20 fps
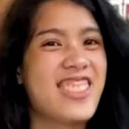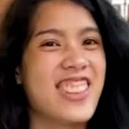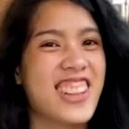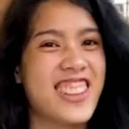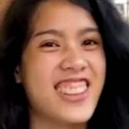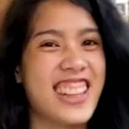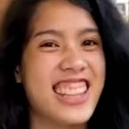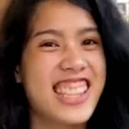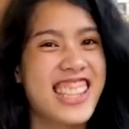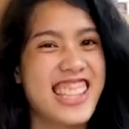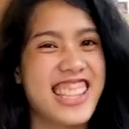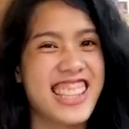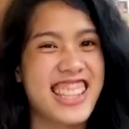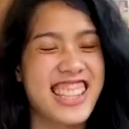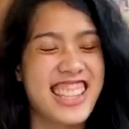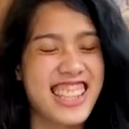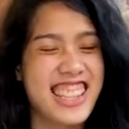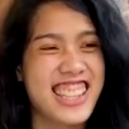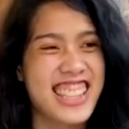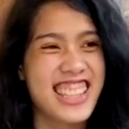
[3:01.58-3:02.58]
so I don't have to
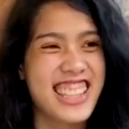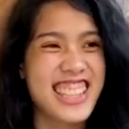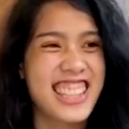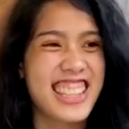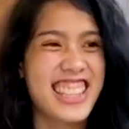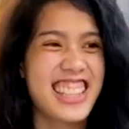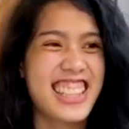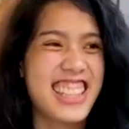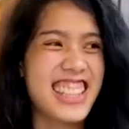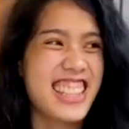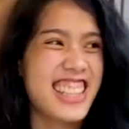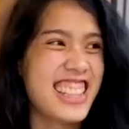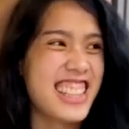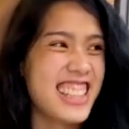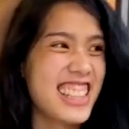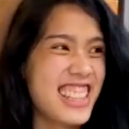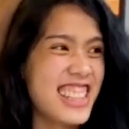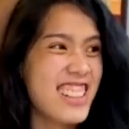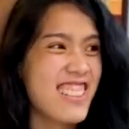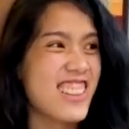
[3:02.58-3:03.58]
keep answering the
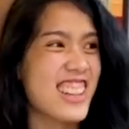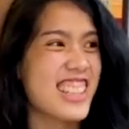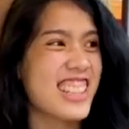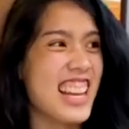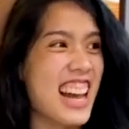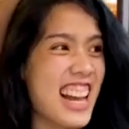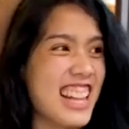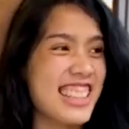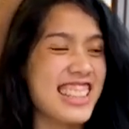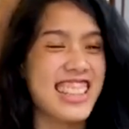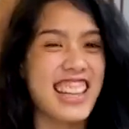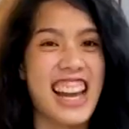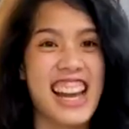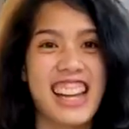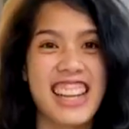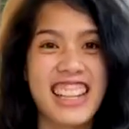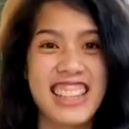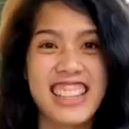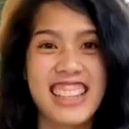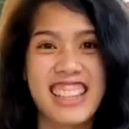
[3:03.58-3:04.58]
question on whether or not I'm a
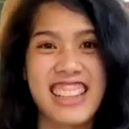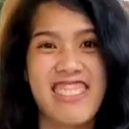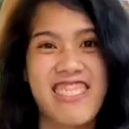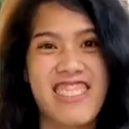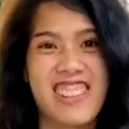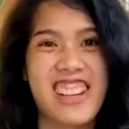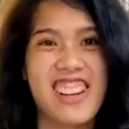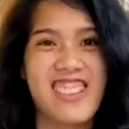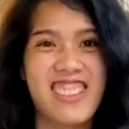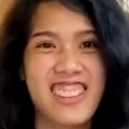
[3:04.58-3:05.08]
Pokemon.